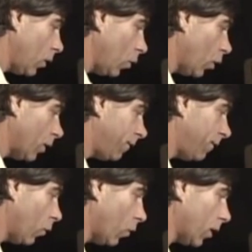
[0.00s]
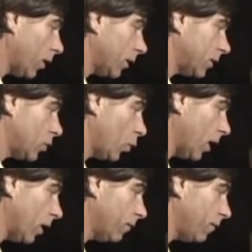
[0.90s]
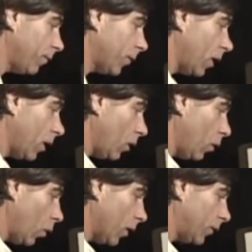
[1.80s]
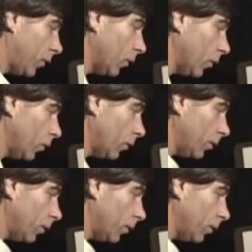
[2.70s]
1 4, it's 12, 1 2,